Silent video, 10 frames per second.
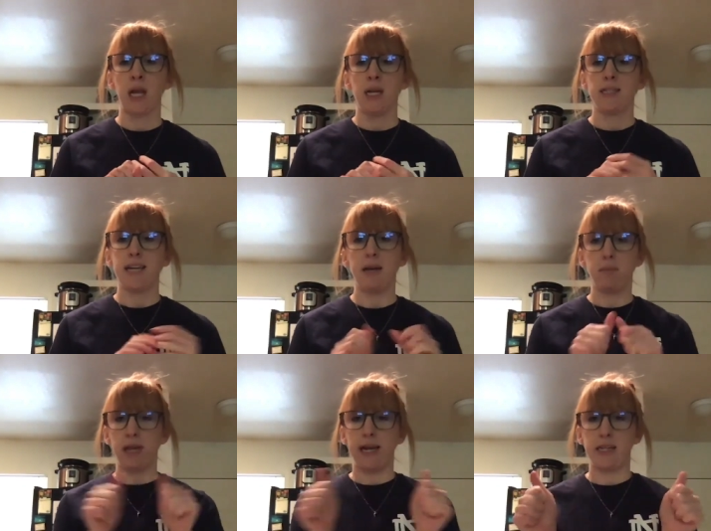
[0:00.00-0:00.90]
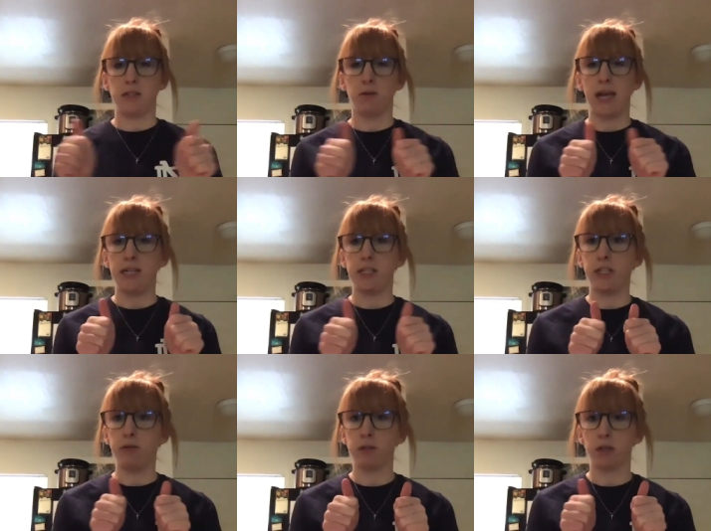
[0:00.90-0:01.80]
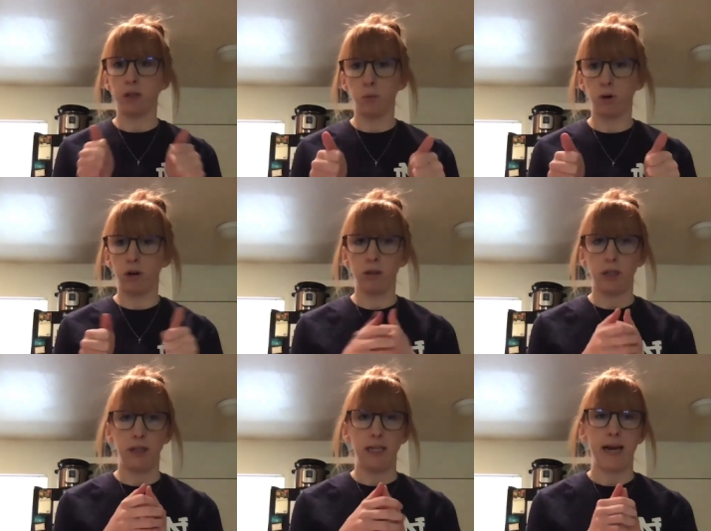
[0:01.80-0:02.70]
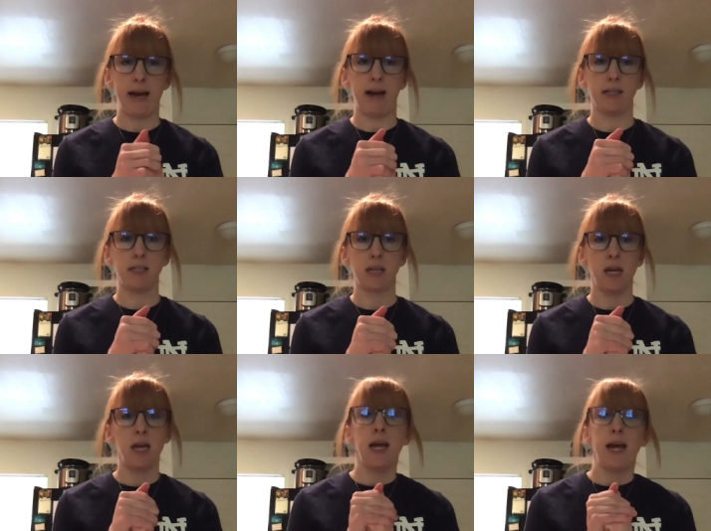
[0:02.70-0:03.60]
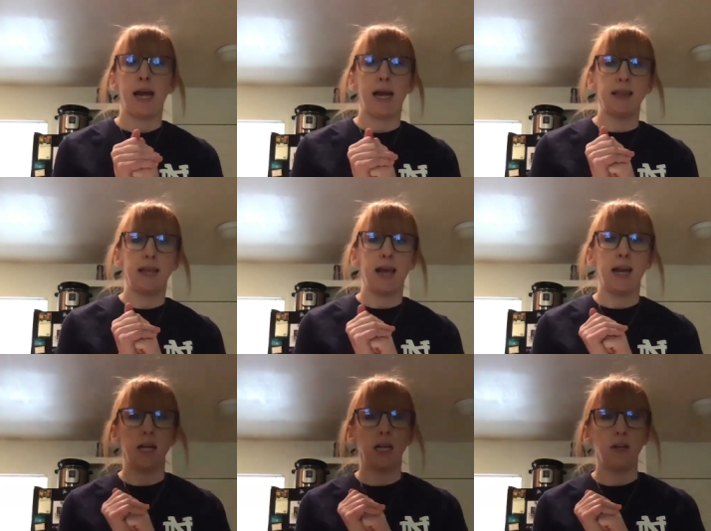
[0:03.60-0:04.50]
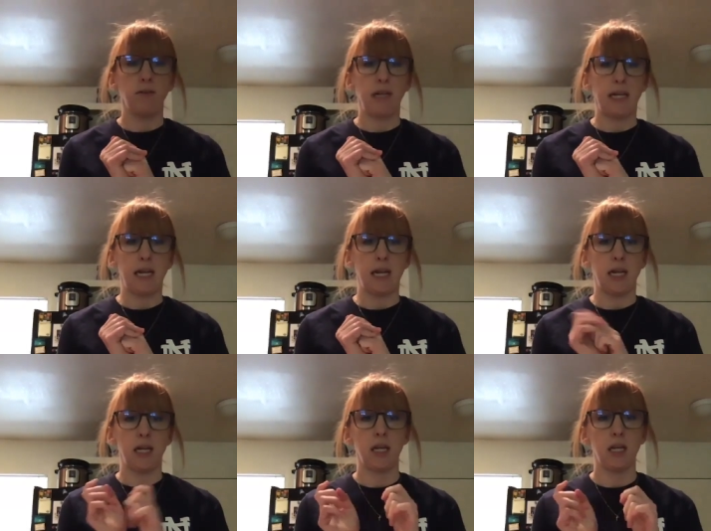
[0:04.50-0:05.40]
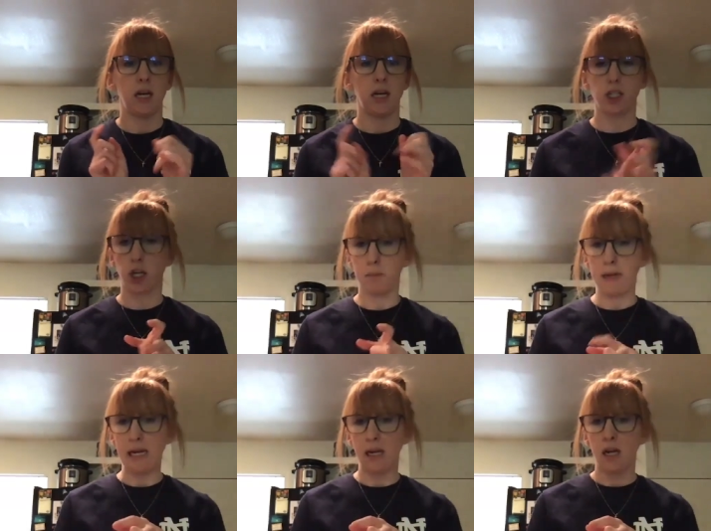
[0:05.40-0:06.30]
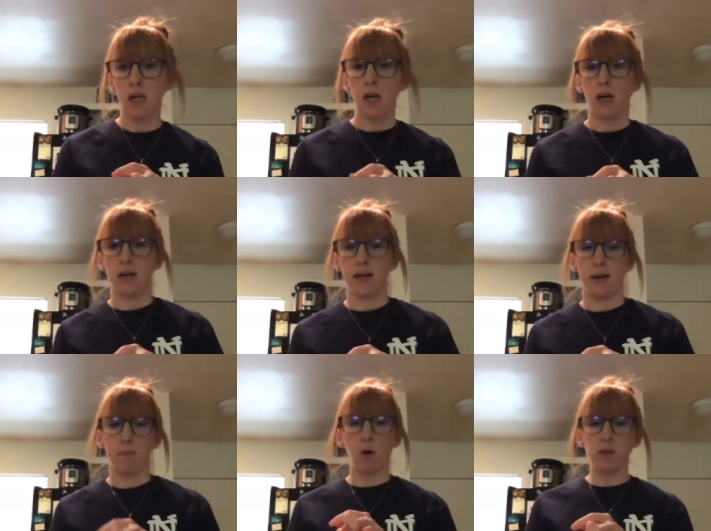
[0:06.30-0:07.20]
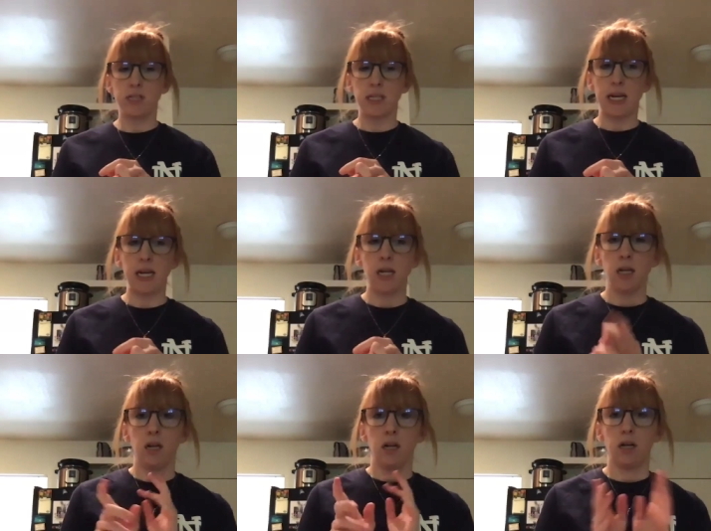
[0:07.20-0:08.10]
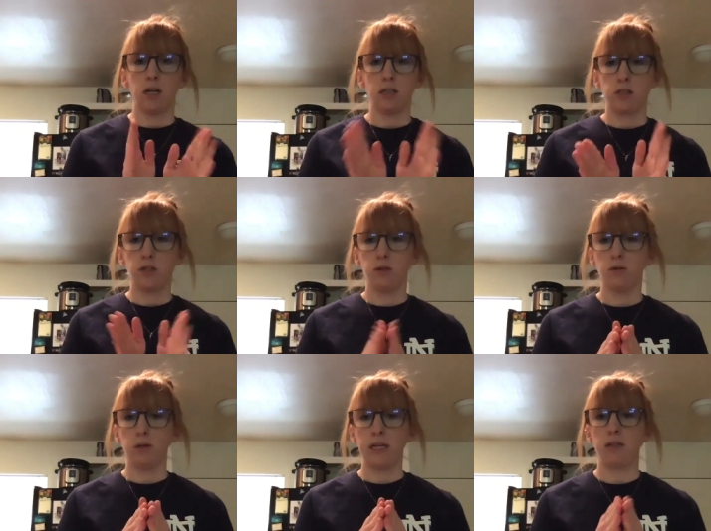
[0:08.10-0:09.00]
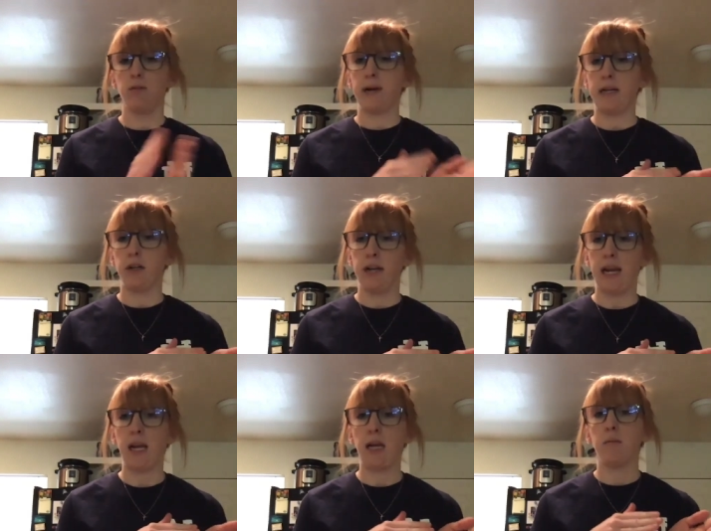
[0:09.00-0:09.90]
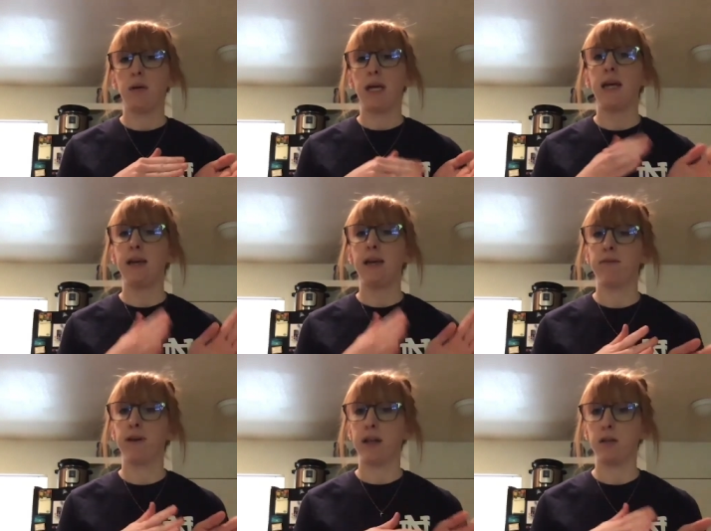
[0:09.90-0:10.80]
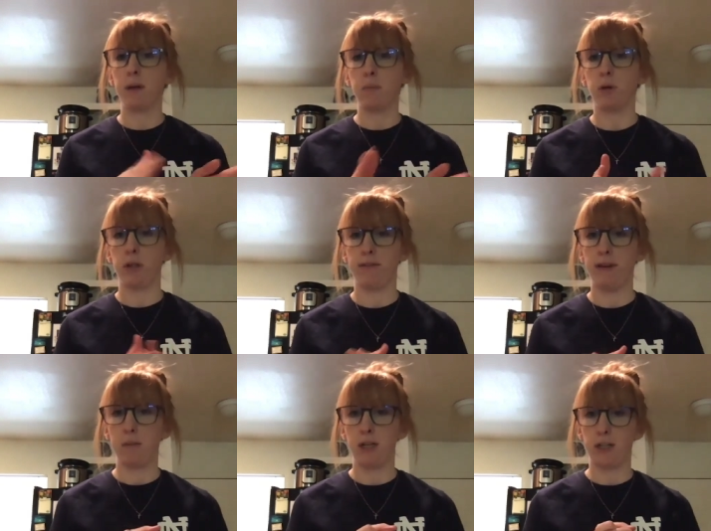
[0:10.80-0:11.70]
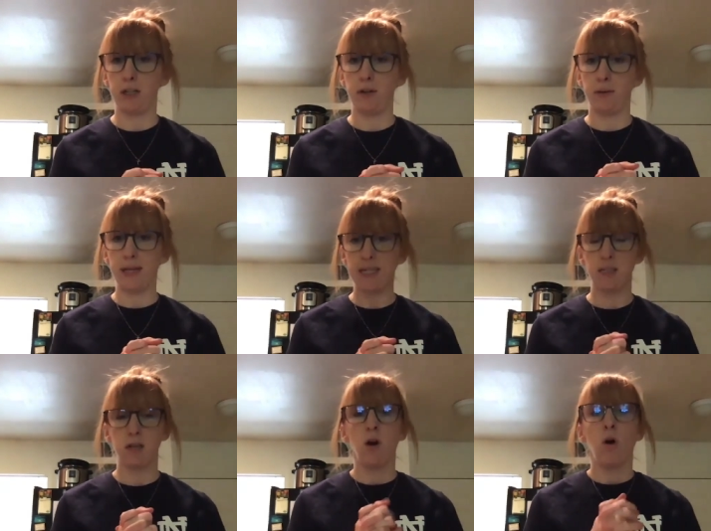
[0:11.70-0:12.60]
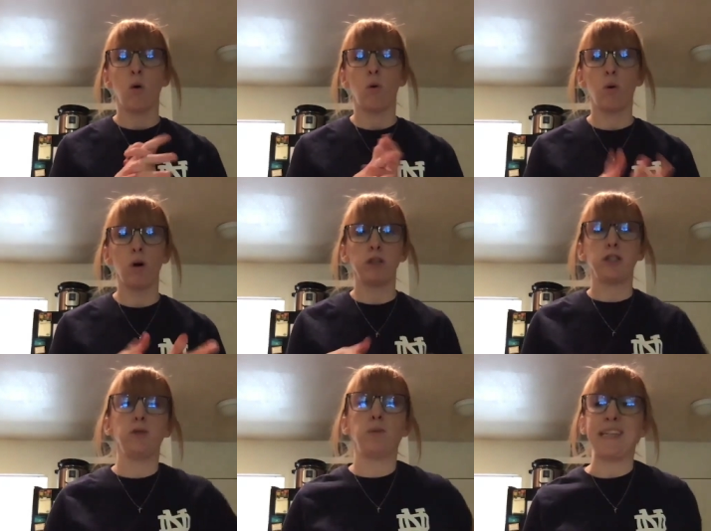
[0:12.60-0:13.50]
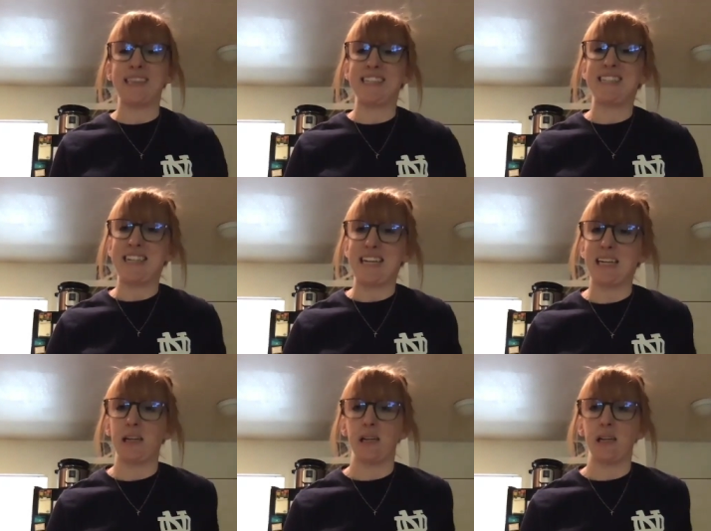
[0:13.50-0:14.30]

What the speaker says: tape that is okay to use on the wall. You need to ask. And then you need a Sharpie, mostly to either write your name if other people in your family are going to do this, or to write the seed